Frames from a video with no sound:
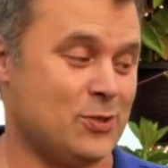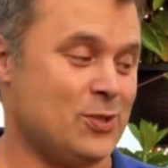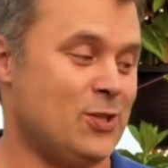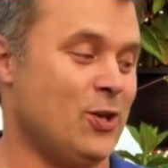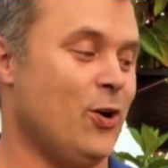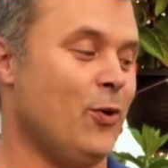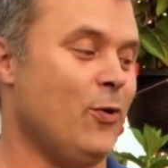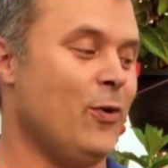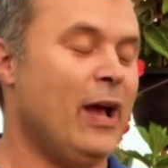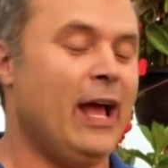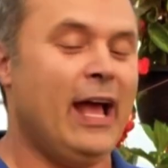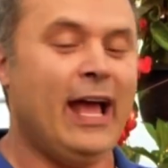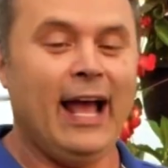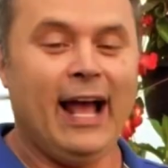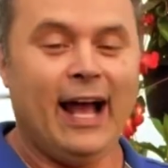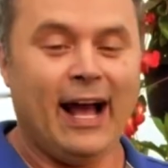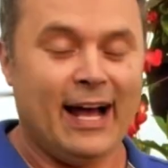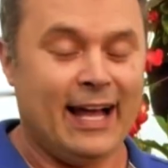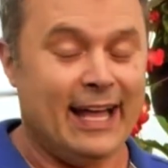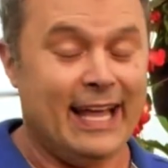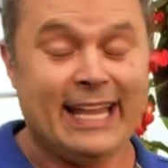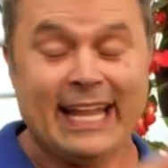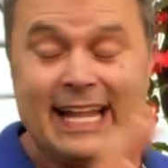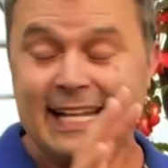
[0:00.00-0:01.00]
So,
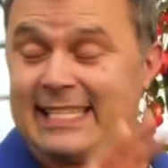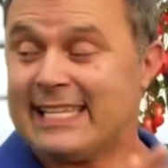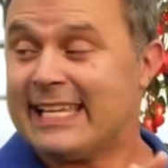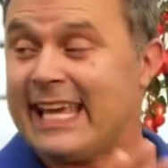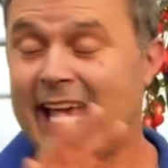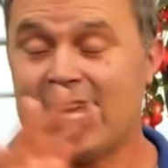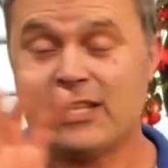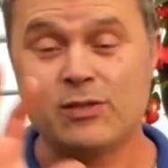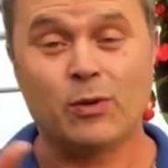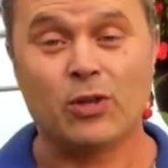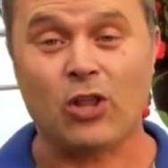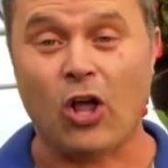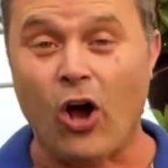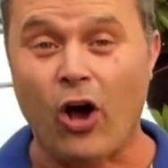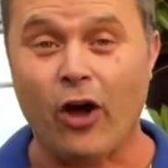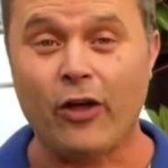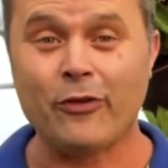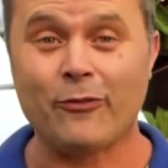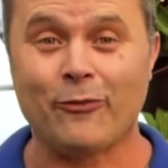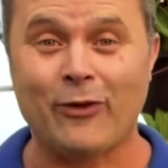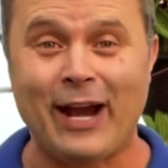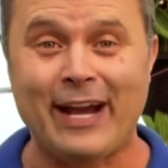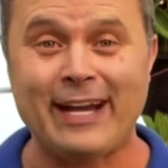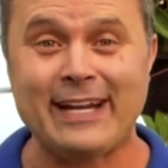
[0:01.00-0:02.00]
and that's the case with all
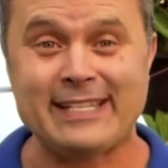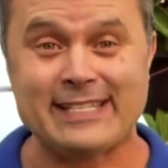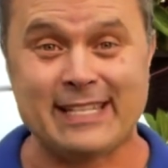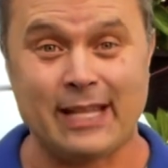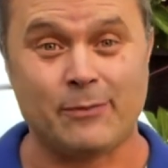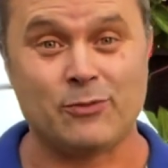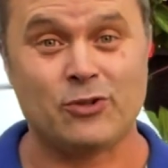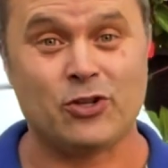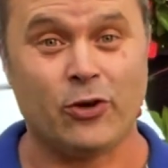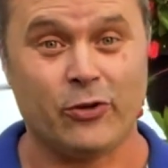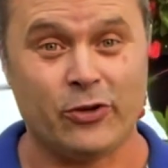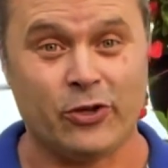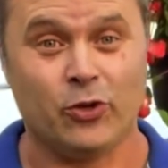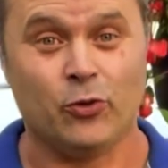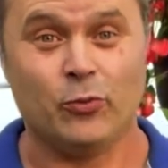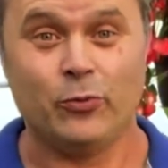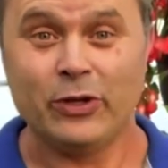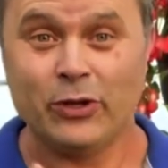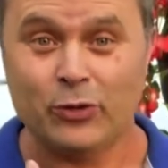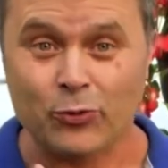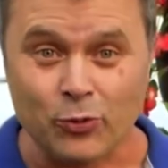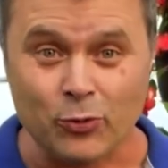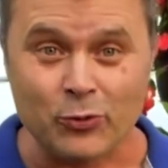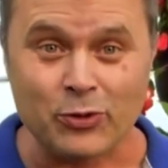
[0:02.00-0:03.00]
the varieties that I'm showing you.
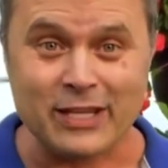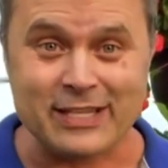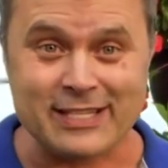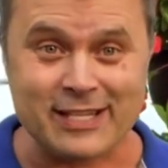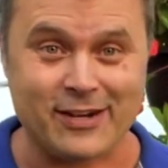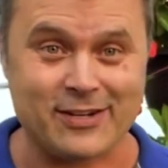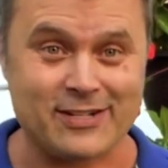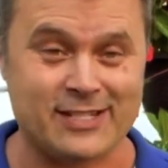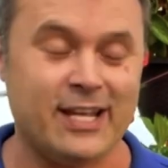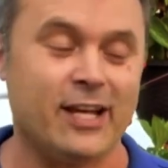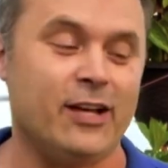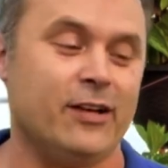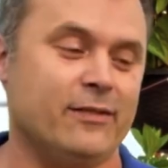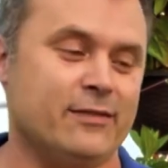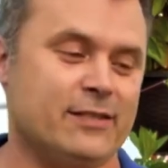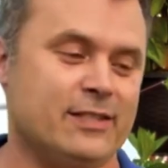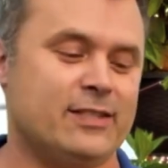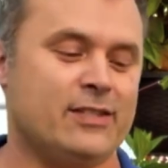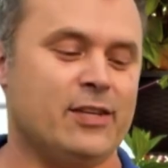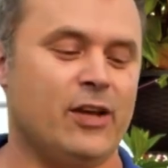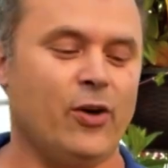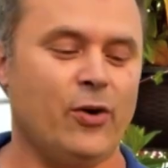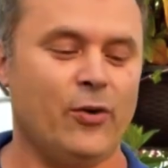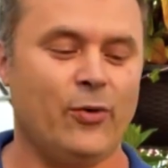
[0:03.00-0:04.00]
We grew these ourselves.
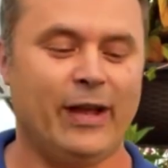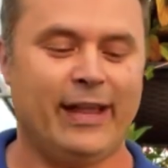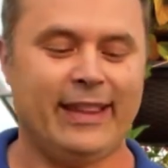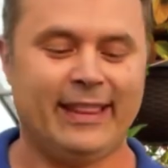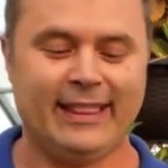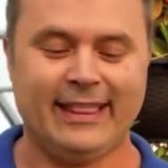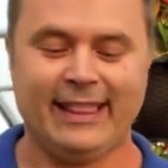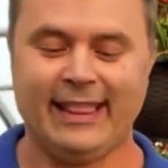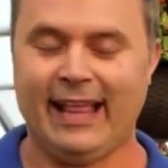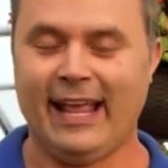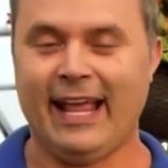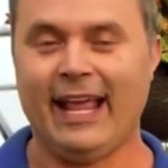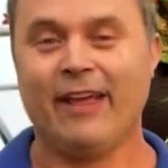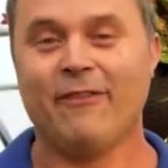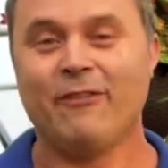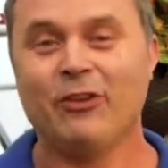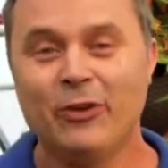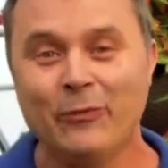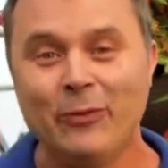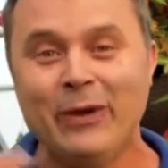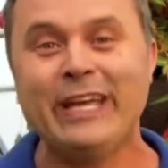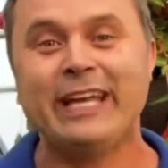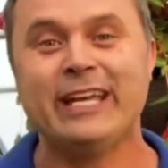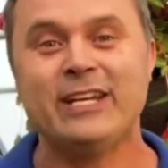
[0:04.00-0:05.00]
So if
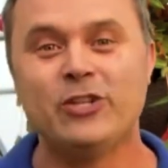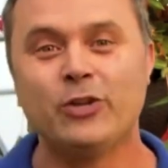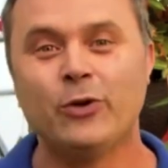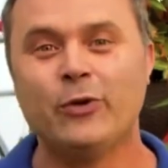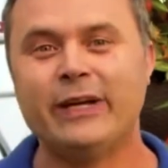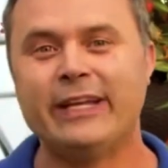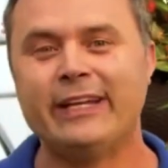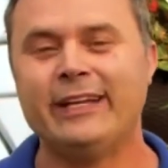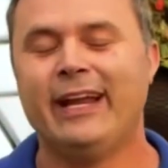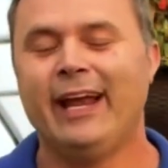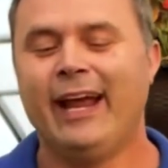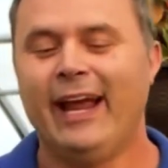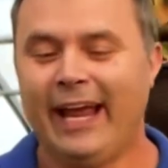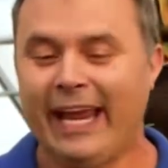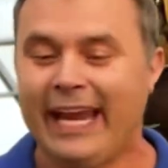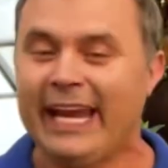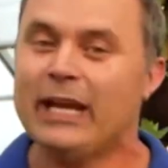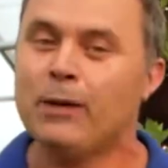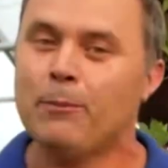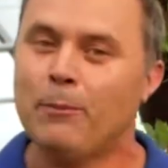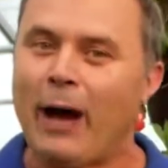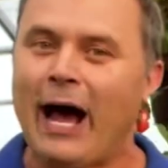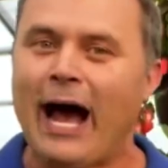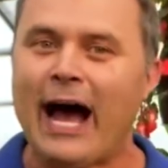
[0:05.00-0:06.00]
we can do it
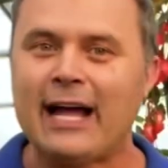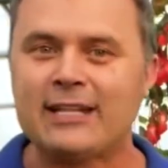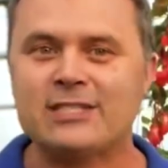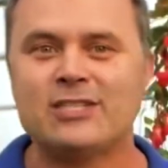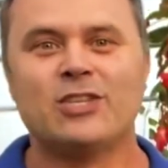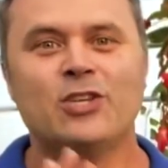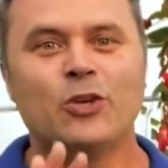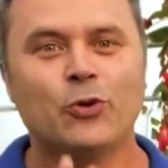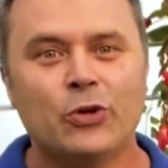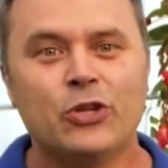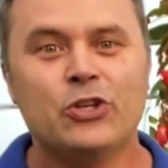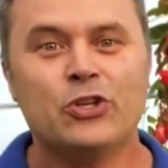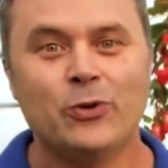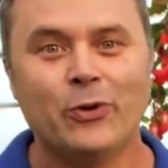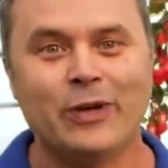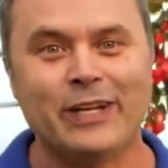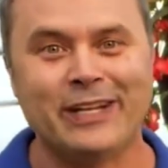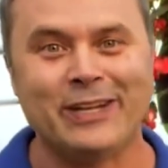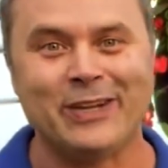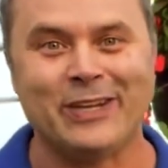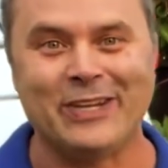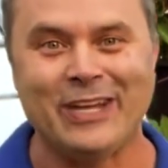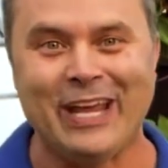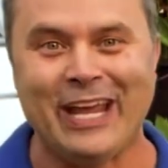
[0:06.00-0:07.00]
in pots, you can do
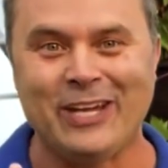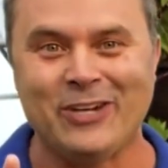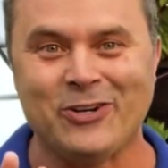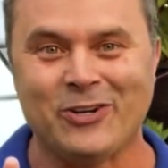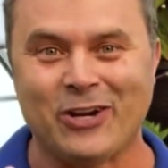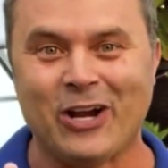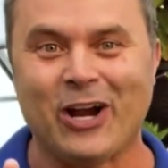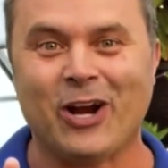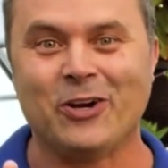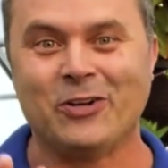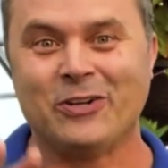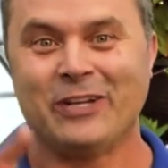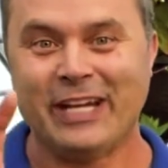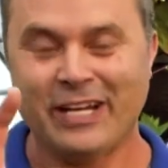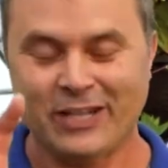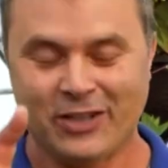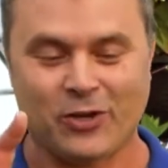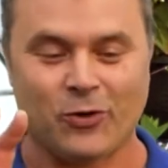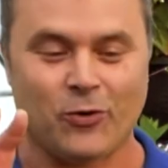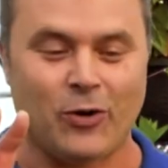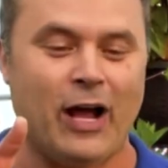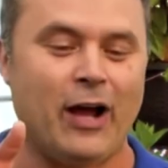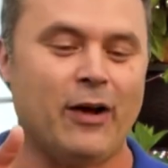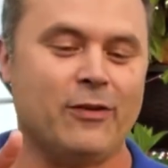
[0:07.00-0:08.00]
it in your garden, in
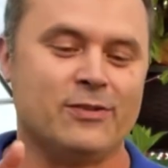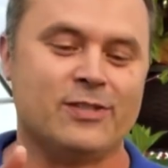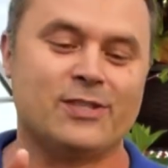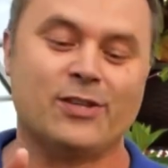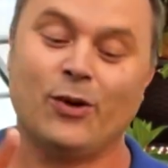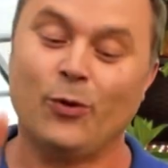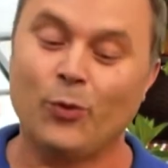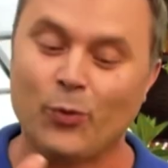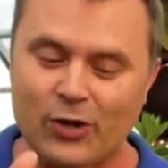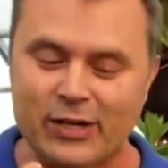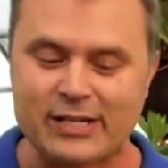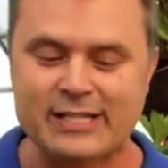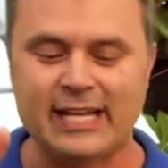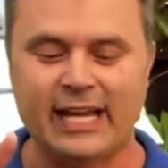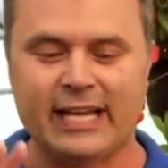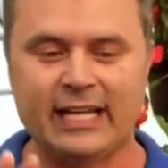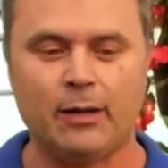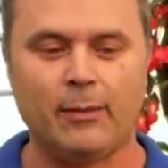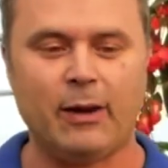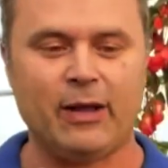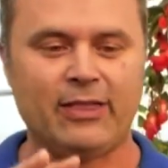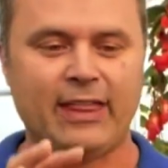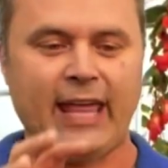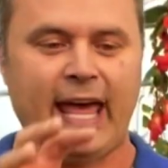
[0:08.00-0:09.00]
the ground. So we're
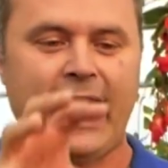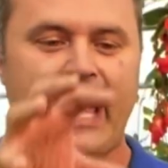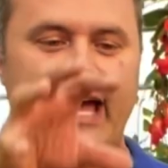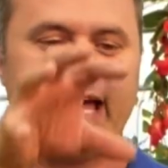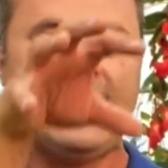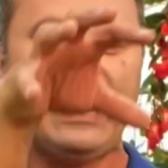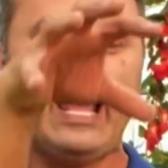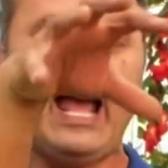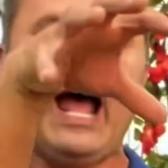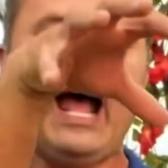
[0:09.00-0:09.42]
excited about that.